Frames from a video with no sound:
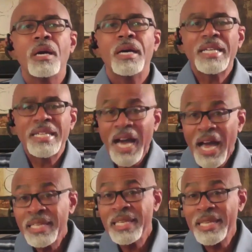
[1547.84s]

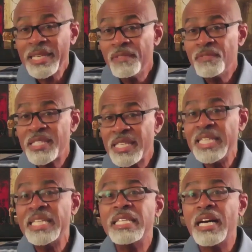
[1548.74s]
God lives
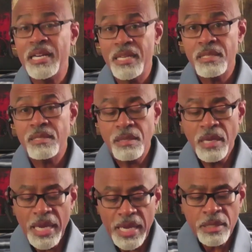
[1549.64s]
in us.
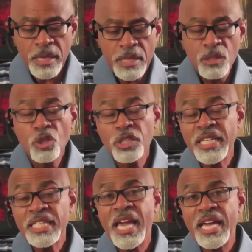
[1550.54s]
And
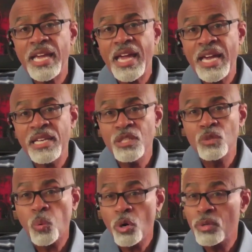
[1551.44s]
looking at his
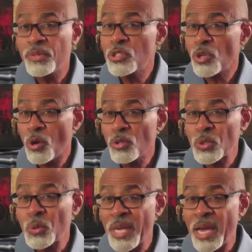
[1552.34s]
word, this also
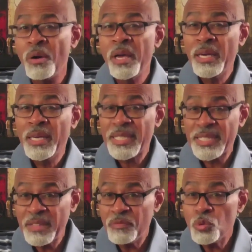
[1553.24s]
now
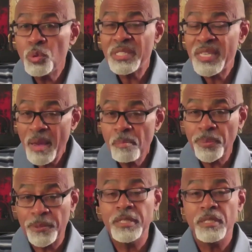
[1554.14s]
gives you a
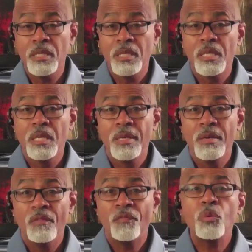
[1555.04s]
template
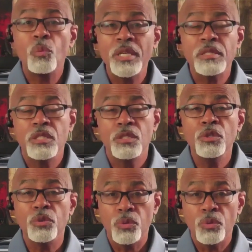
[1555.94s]
for what to do.